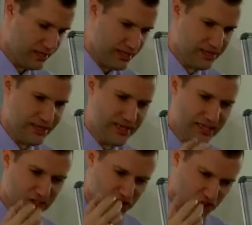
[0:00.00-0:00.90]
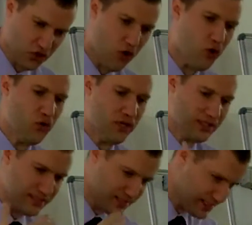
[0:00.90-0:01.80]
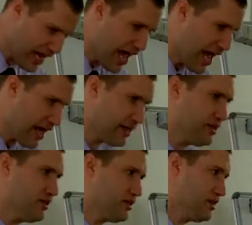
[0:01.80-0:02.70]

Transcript: He is so sad